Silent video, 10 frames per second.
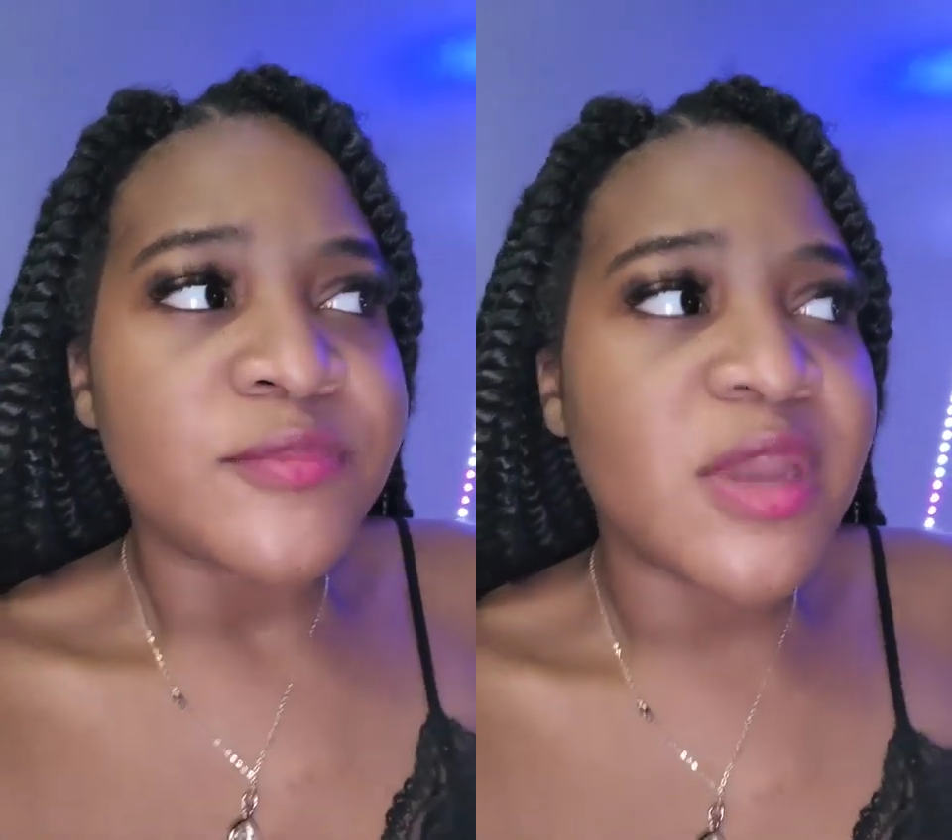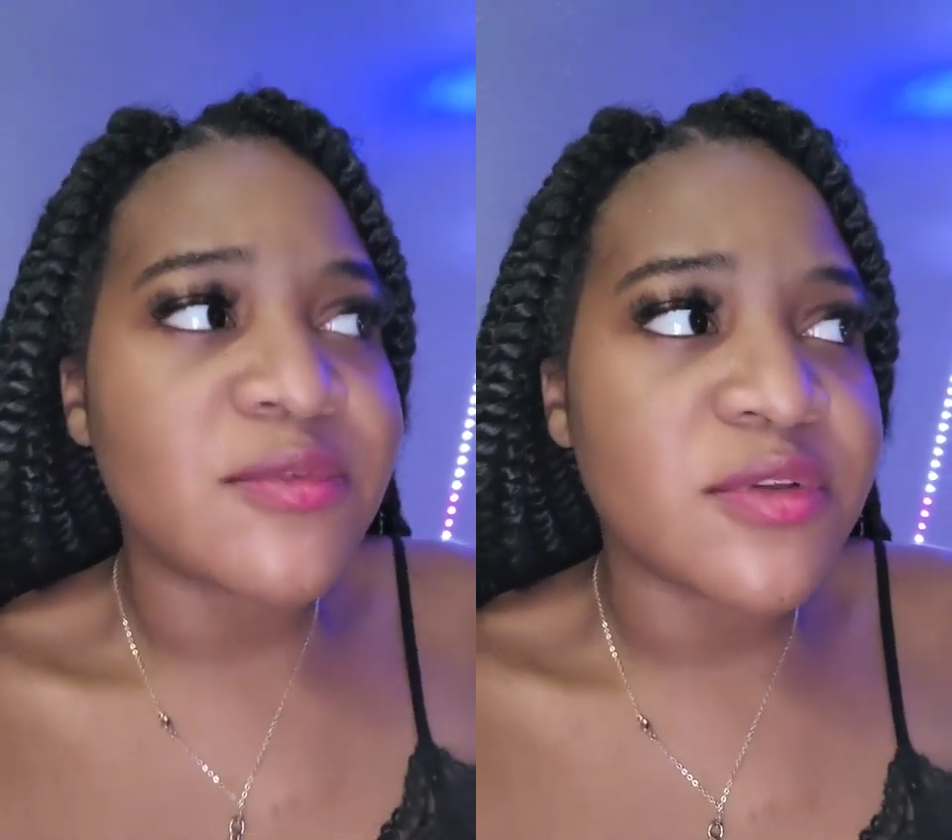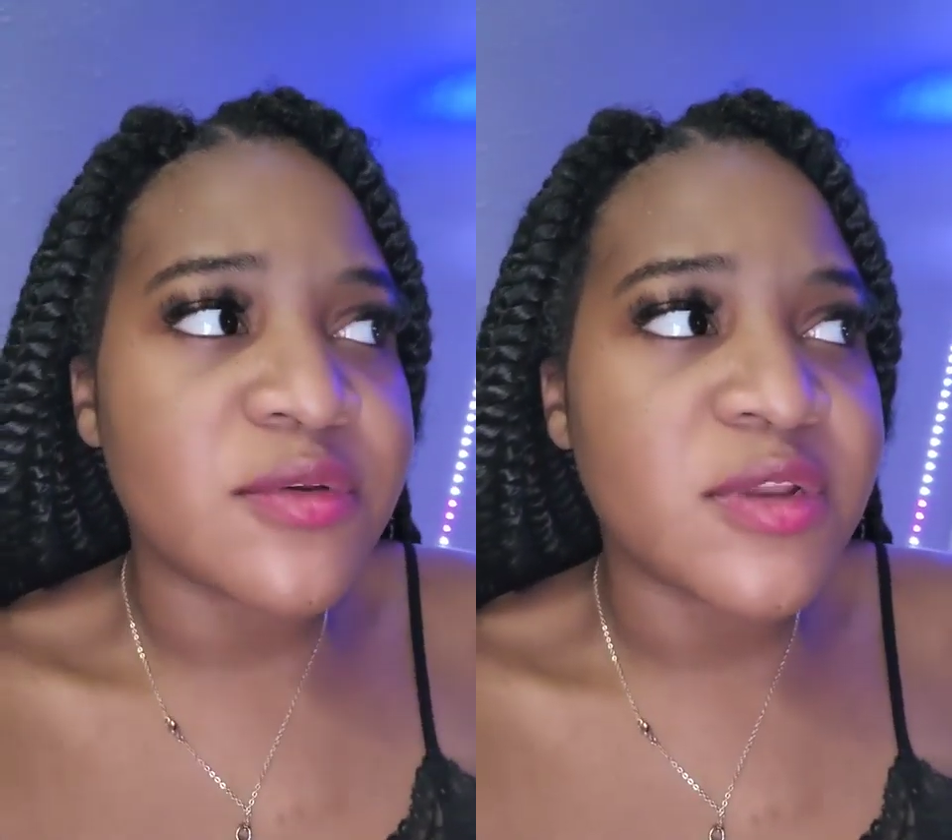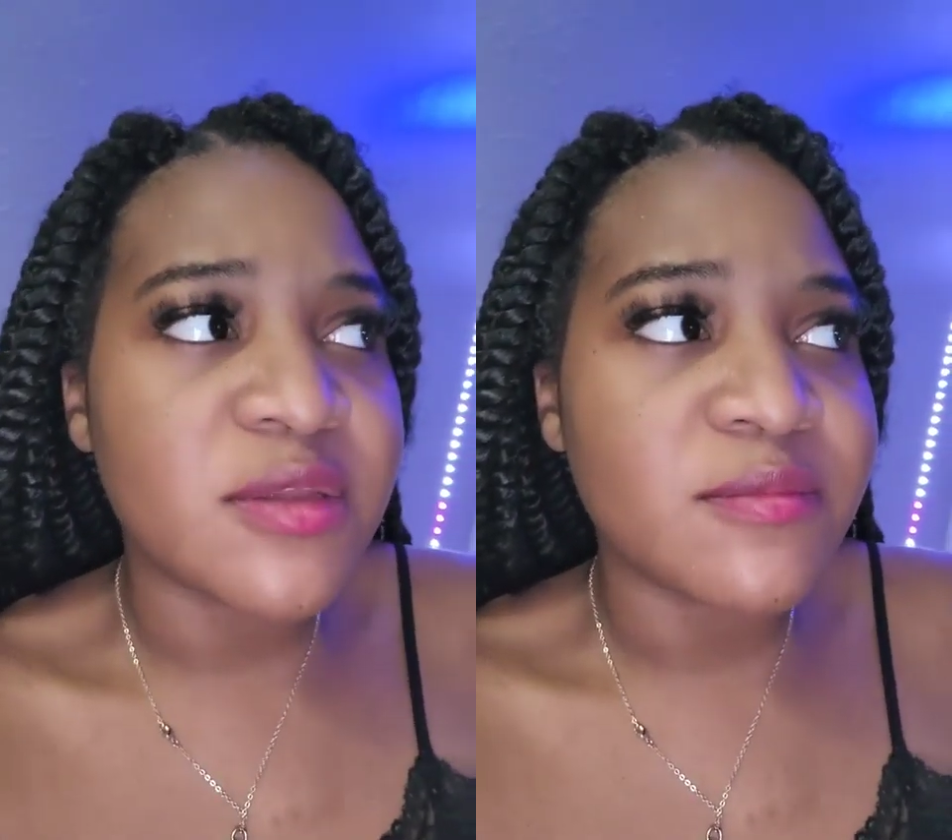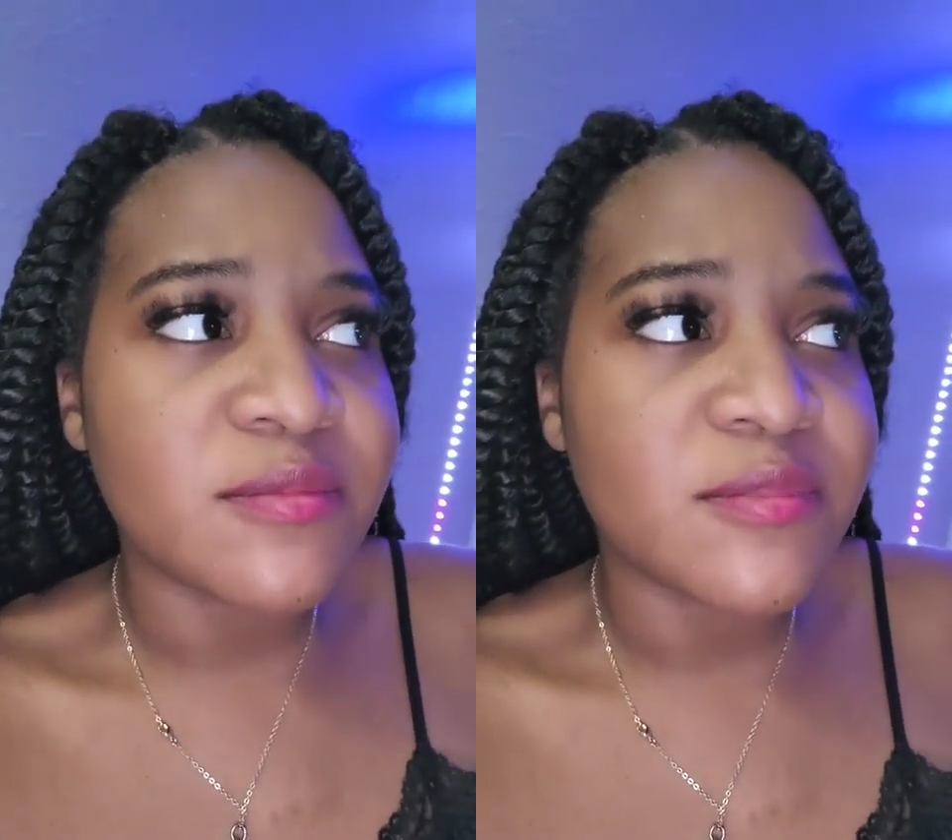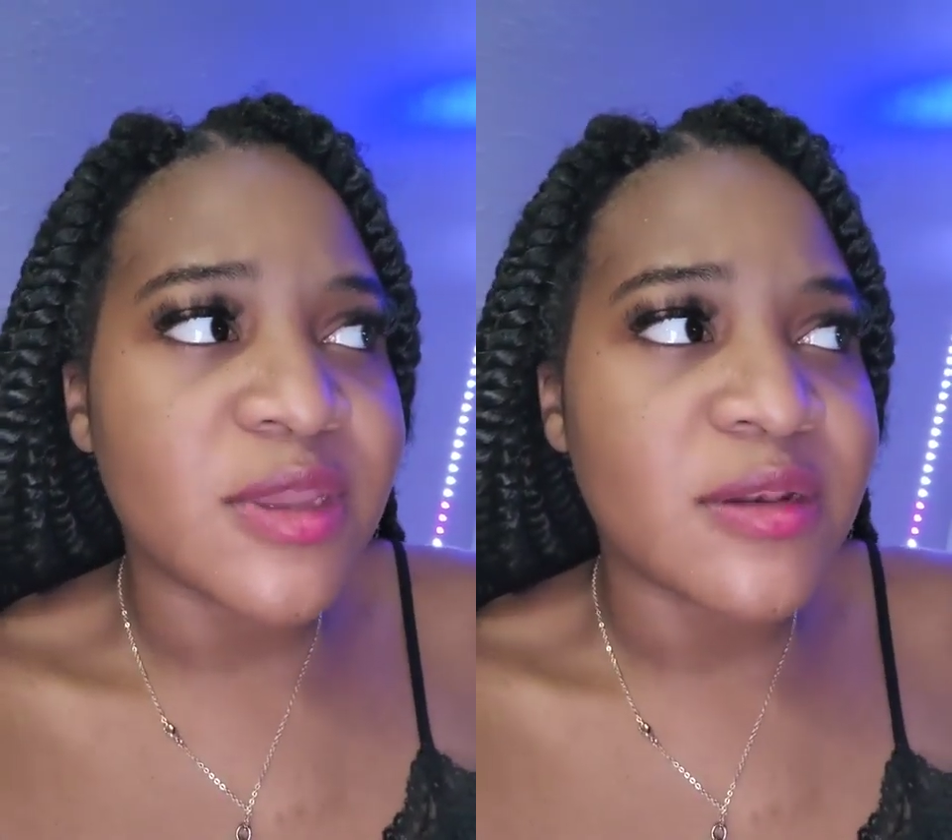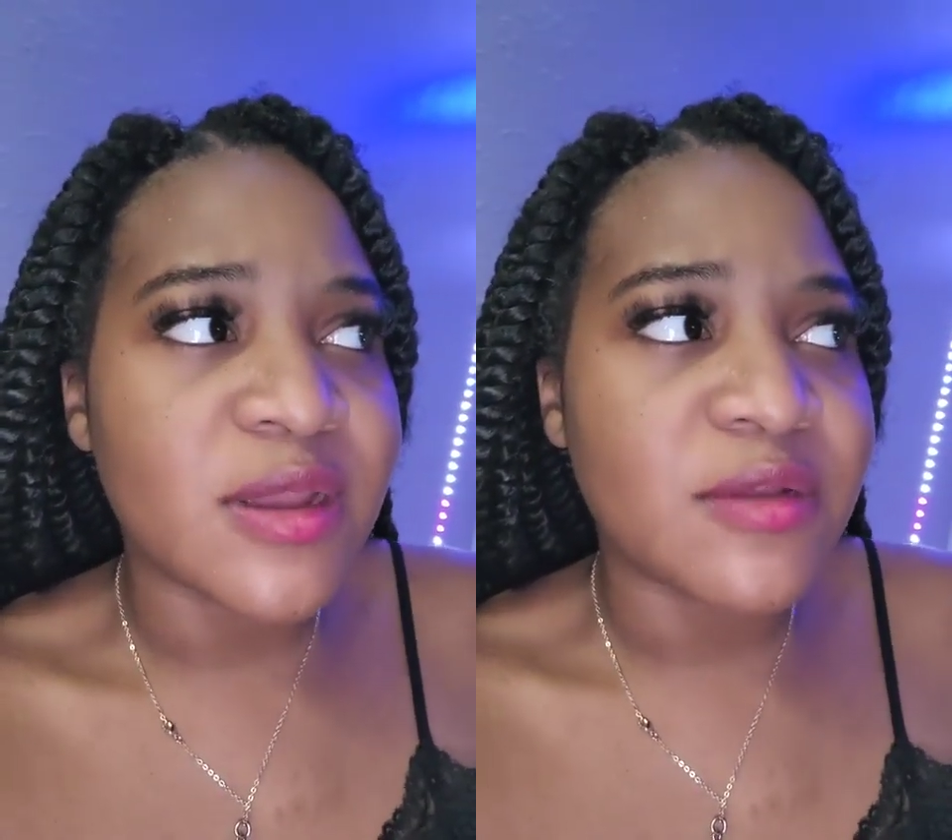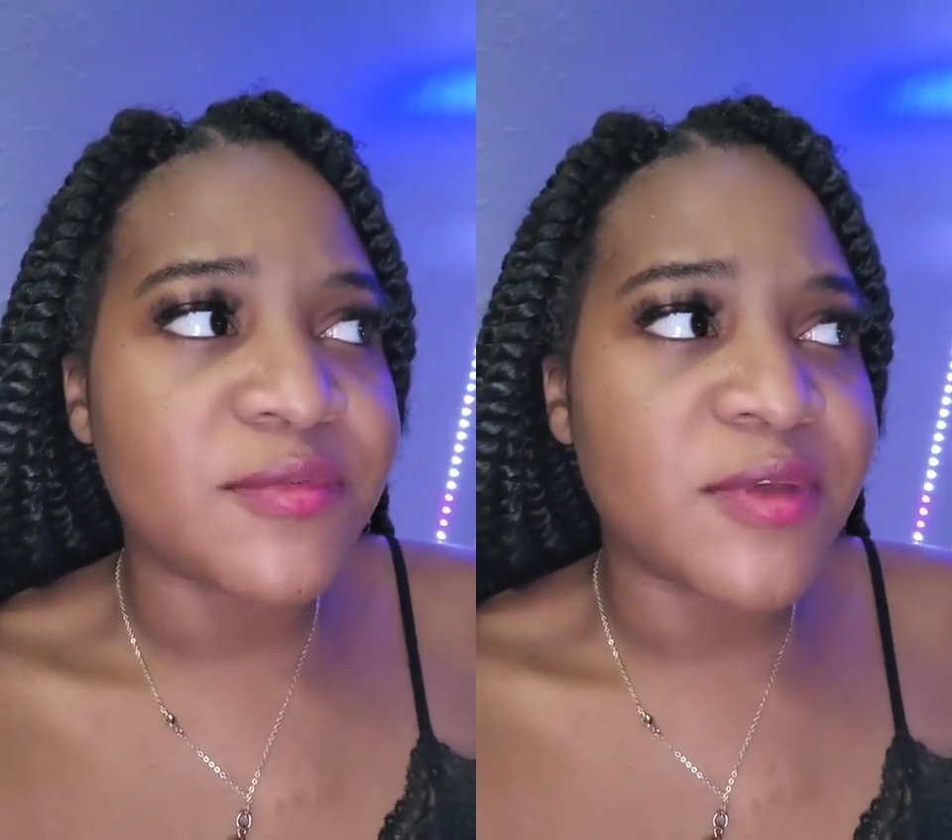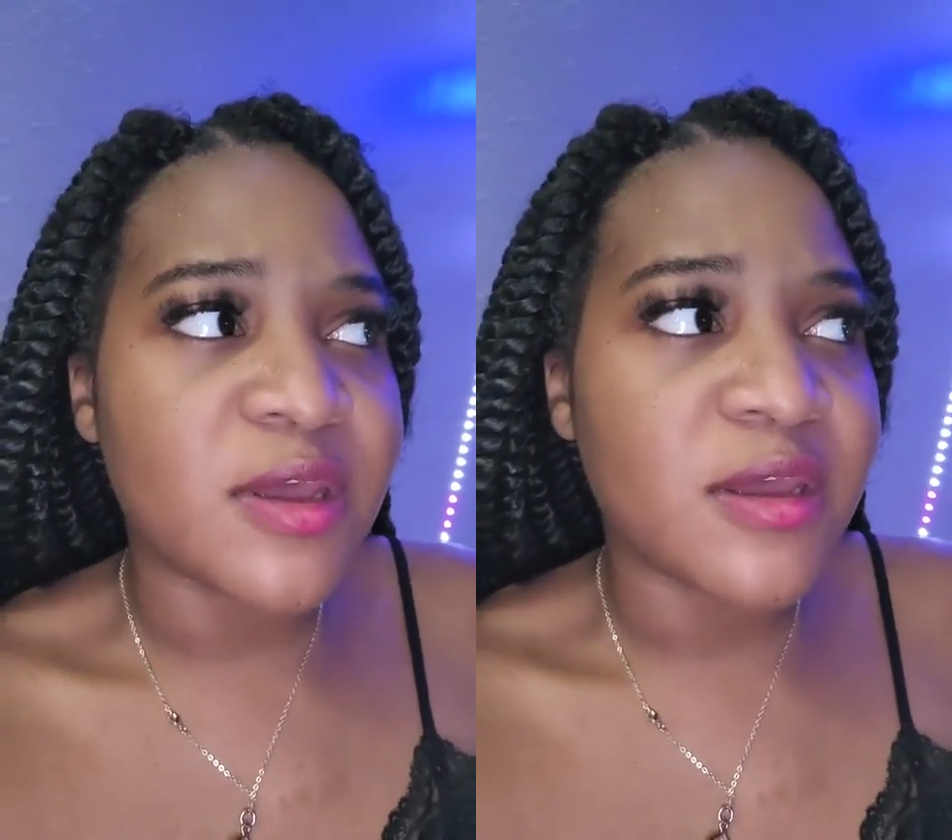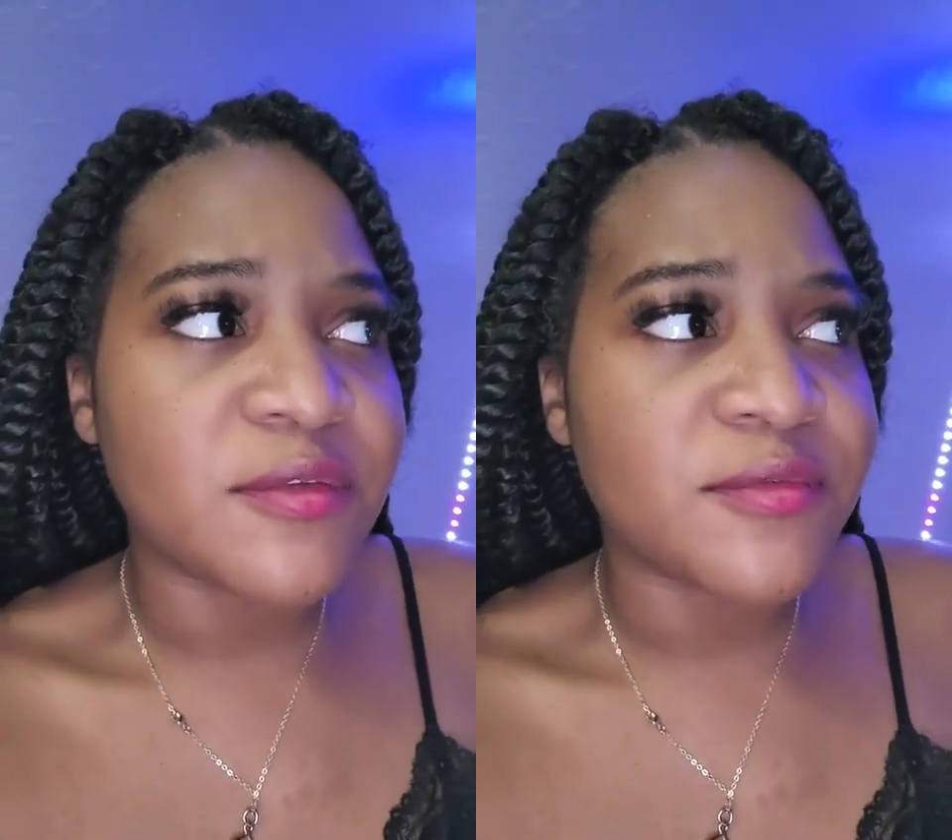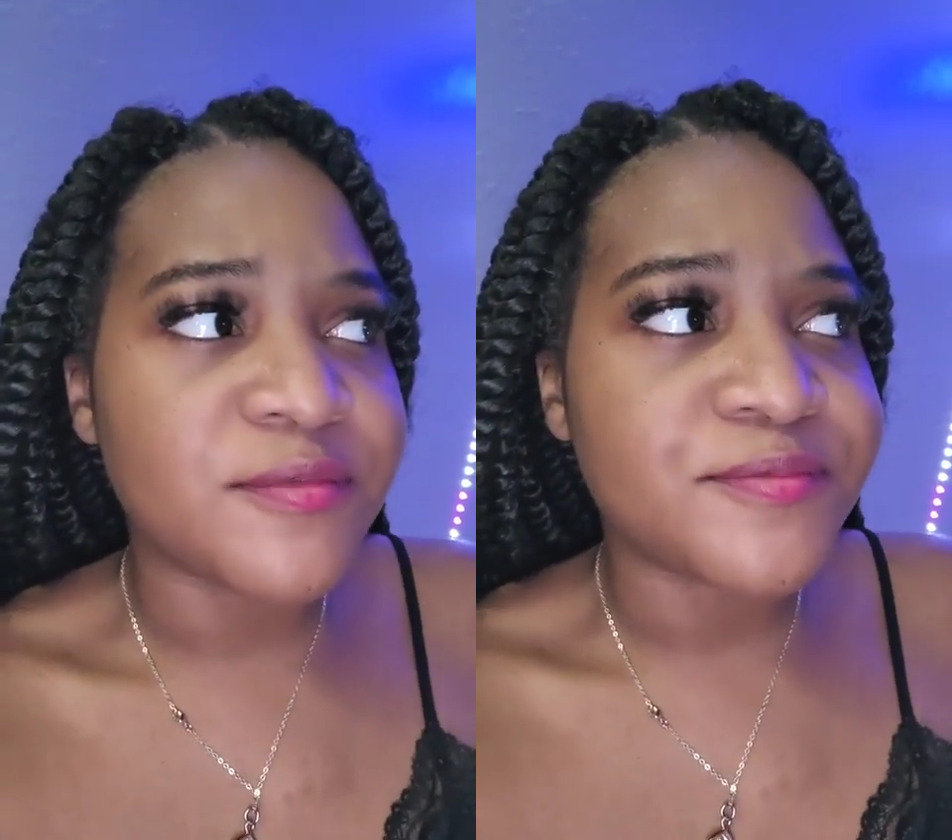after quitting that 9-to-5,